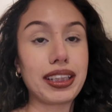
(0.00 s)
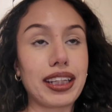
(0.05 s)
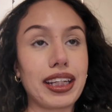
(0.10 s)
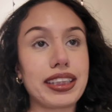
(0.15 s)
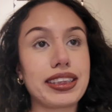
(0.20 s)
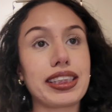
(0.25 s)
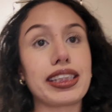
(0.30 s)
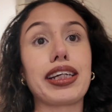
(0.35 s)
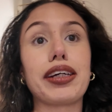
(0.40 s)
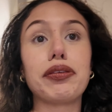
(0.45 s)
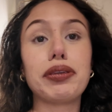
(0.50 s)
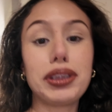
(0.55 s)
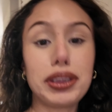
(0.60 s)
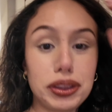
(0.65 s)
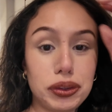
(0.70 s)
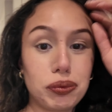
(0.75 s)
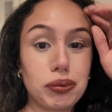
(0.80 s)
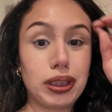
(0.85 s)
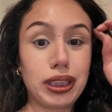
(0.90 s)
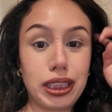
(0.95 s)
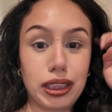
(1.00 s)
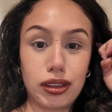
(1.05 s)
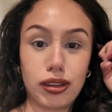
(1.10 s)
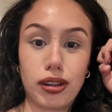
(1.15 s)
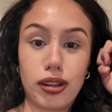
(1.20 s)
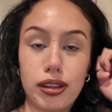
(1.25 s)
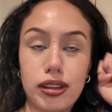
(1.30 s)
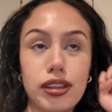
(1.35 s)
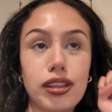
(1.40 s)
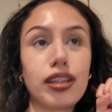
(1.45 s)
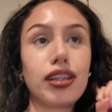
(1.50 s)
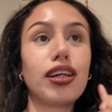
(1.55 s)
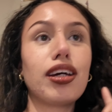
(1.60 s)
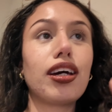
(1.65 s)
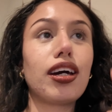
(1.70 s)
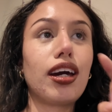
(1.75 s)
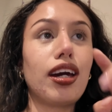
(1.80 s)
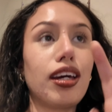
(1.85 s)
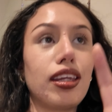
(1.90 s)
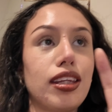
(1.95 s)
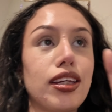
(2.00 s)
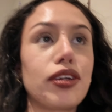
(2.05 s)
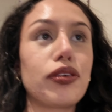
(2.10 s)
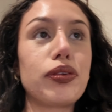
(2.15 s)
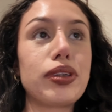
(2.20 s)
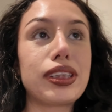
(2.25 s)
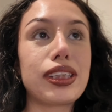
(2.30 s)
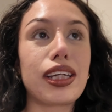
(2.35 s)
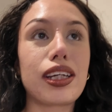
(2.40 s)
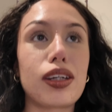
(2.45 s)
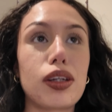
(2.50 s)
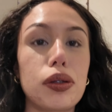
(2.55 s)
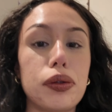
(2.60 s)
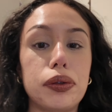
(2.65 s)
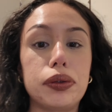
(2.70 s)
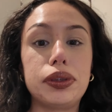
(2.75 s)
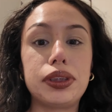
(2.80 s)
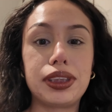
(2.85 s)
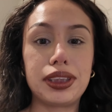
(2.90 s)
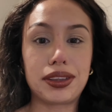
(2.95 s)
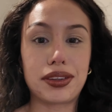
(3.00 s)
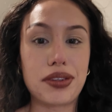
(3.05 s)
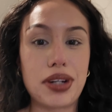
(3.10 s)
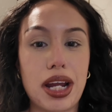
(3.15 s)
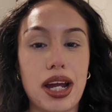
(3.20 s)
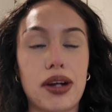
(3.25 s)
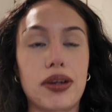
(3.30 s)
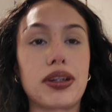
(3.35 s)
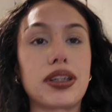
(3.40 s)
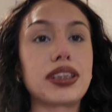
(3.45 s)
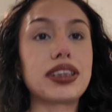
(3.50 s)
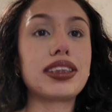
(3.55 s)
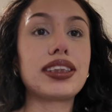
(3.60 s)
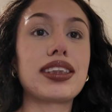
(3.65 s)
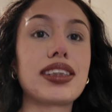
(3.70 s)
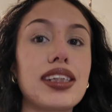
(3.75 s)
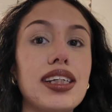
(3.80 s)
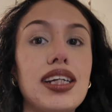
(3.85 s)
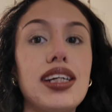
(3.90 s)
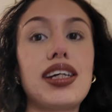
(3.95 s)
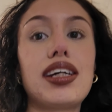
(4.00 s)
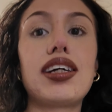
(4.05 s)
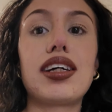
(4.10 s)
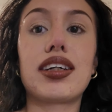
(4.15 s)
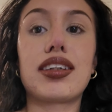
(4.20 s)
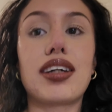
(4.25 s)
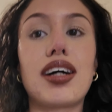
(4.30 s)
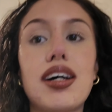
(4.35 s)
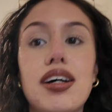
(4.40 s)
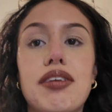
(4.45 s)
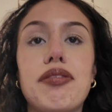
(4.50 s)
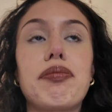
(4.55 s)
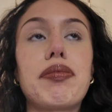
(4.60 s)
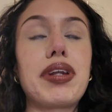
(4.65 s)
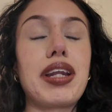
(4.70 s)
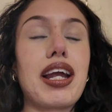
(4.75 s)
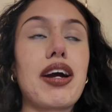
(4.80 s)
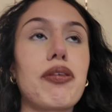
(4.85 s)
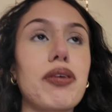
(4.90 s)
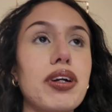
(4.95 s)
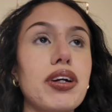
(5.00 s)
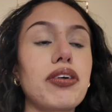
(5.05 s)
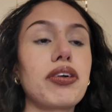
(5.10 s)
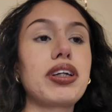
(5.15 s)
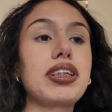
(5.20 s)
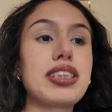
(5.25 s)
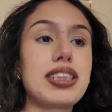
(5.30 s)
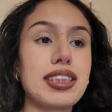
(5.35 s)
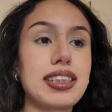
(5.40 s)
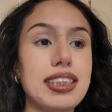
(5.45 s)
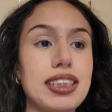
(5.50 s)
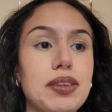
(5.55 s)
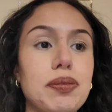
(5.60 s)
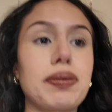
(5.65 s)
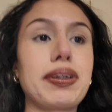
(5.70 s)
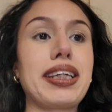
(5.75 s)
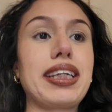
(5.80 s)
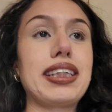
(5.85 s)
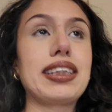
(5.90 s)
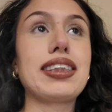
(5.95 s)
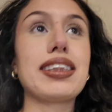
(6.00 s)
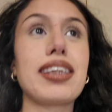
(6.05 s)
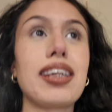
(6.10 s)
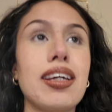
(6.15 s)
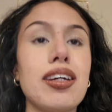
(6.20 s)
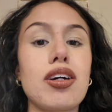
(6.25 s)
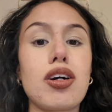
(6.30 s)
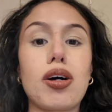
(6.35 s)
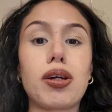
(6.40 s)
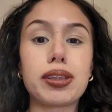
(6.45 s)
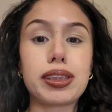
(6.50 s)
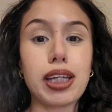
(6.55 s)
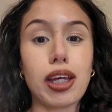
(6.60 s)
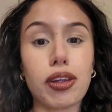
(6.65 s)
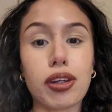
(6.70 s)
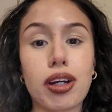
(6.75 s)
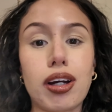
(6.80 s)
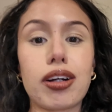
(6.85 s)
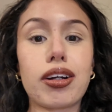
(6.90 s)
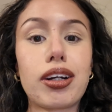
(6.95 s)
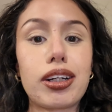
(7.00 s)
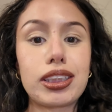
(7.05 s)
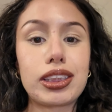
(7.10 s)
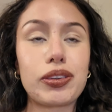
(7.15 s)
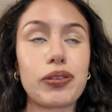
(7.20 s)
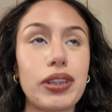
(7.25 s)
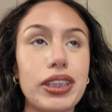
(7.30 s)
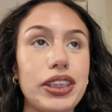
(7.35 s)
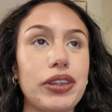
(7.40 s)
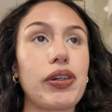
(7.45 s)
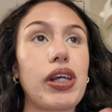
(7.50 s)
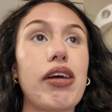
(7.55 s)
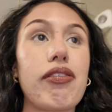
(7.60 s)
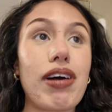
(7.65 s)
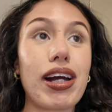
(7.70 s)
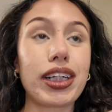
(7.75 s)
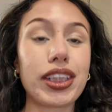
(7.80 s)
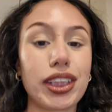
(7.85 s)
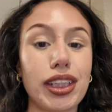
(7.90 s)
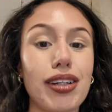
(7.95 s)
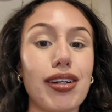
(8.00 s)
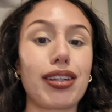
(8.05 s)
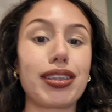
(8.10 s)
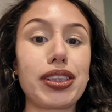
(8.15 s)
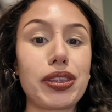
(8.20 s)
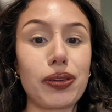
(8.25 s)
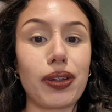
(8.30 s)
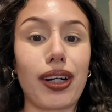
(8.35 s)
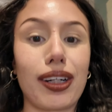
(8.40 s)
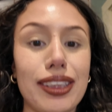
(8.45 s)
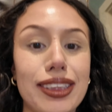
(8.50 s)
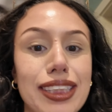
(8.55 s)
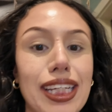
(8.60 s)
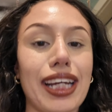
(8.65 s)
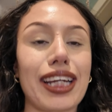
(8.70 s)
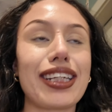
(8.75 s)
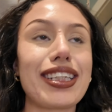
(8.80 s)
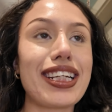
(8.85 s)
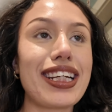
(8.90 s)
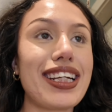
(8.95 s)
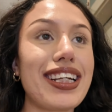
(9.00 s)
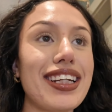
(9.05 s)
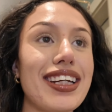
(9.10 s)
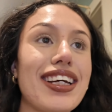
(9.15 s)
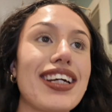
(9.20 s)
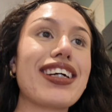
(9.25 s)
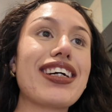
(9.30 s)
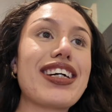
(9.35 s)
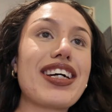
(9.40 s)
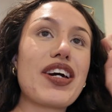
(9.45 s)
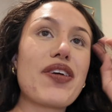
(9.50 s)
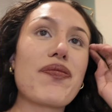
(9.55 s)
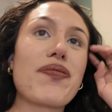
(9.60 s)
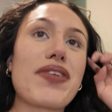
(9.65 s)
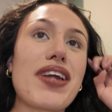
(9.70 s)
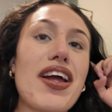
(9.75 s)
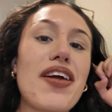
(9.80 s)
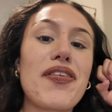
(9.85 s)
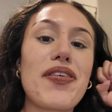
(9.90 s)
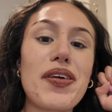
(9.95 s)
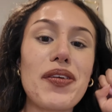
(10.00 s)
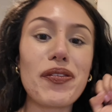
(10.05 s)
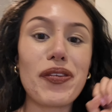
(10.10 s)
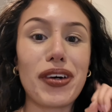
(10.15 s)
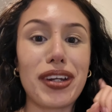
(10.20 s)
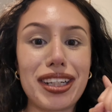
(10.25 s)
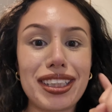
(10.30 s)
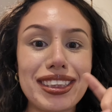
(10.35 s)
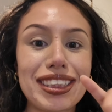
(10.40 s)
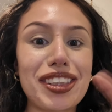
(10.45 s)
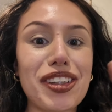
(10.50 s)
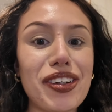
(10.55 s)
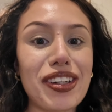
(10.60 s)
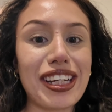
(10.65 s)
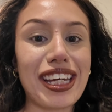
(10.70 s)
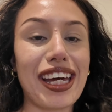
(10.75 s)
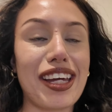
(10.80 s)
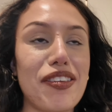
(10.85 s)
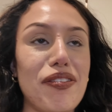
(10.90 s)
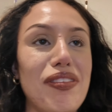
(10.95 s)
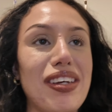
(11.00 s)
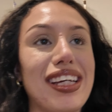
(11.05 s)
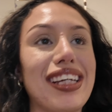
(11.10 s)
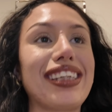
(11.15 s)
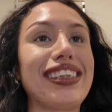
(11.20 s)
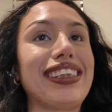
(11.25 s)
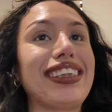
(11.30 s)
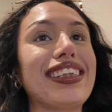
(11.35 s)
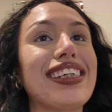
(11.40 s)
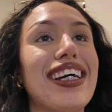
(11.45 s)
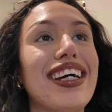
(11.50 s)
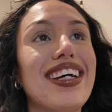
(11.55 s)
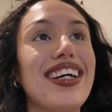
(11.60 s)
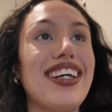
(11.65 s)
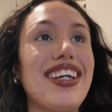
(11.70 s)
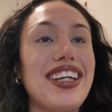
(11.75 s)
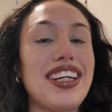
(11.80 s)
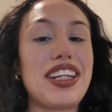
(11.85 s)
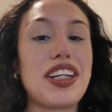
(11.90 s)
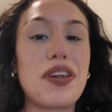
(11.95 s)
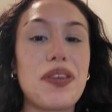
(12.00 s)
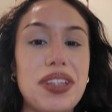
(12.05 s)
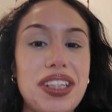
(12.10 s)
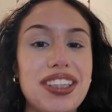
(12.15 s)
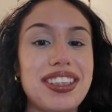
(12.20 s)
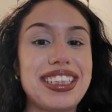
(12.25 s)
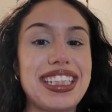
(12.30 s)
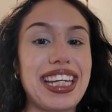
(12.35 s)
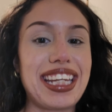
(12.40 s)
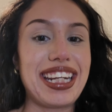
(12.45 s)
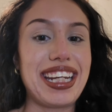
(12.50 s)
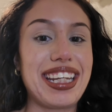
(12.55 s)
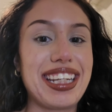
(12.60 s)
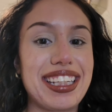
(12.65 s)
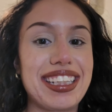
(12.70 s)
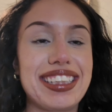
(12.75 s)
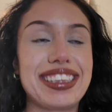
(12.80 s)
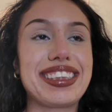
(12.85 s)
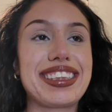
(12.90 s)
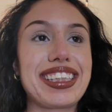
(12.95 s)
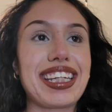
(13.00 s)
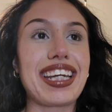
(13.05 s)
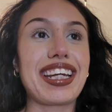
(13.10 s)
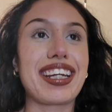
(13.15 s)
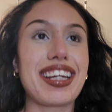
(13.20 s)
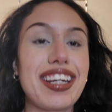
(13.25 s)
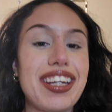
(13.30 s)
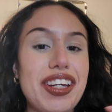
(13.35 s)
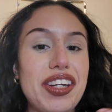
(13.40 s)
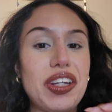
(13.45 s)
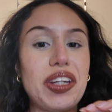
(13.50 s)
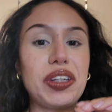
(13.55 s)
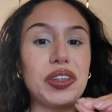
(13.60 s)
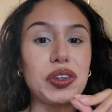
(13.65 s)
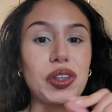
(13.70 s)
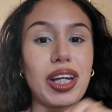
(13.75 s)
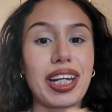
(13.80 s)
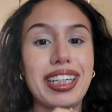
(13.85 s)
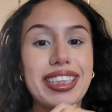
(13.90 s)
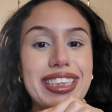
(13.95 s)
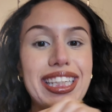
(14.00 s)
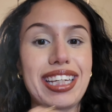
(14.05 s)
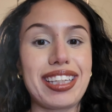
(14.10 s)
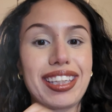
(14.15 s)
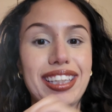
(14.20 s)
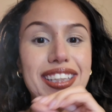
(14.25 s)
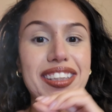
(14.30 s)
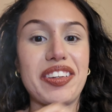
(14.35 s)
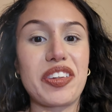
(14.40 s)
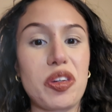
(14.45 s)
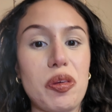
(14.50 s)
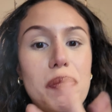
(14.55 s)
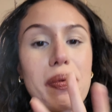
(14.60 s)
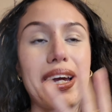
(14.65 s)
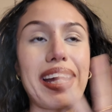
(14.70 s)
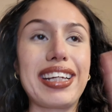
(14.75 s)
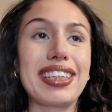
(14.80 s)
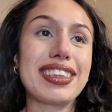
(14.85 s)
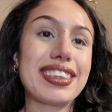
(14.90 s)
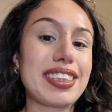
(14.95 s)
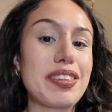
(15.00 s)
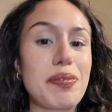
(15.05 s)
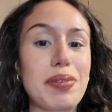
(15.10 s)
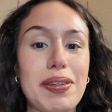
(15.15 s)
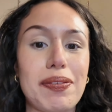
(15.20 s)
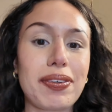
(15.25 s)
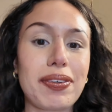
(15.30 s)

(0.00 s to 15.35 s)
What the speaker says: liked it. It was just really long. I think it was like close to 3 hours. But now we're going to this place on South Congress, which we have actually gone to on our second date. But I've been wanting to go again because, you know, when you're dating and it's like, you try to take like little bites and be